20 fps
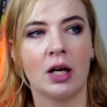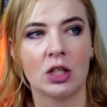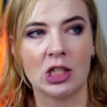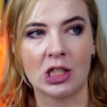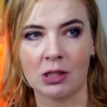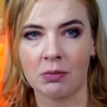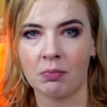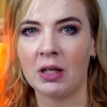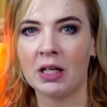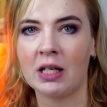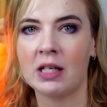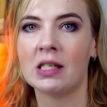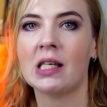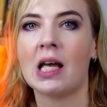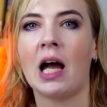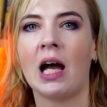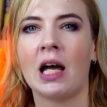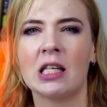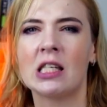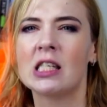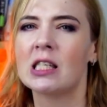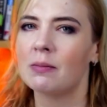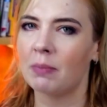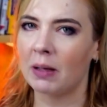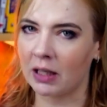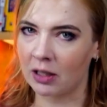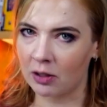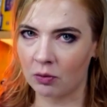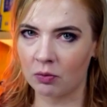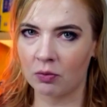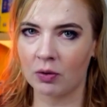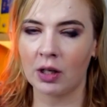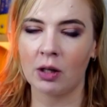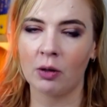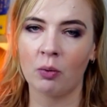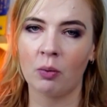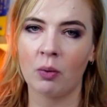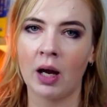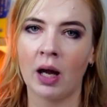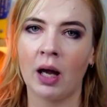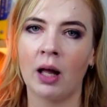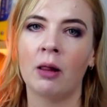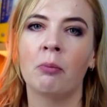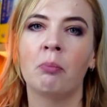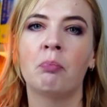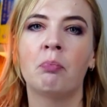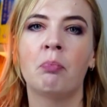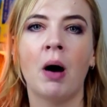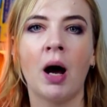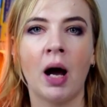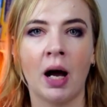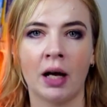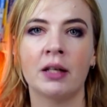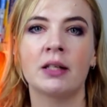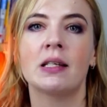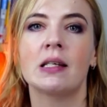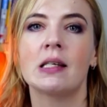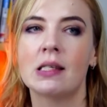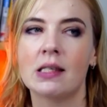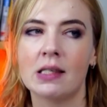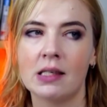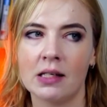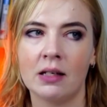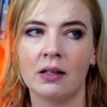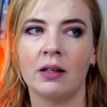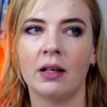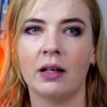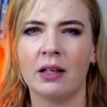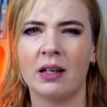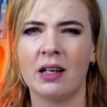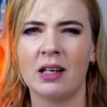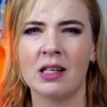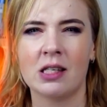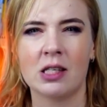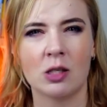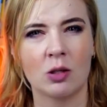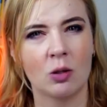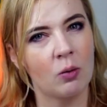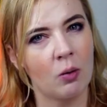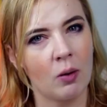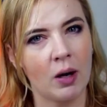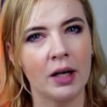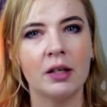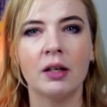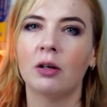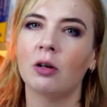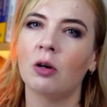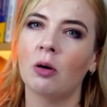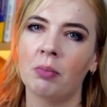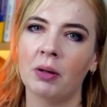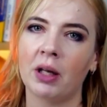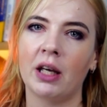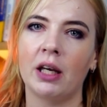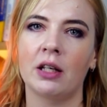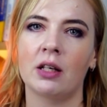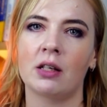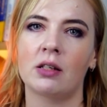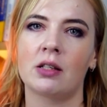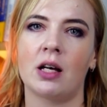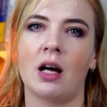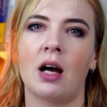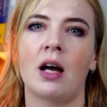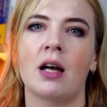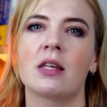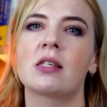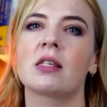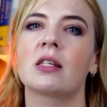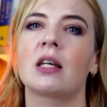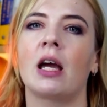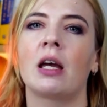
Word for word: Japanese I speak really well, but still it is quite a complicated task.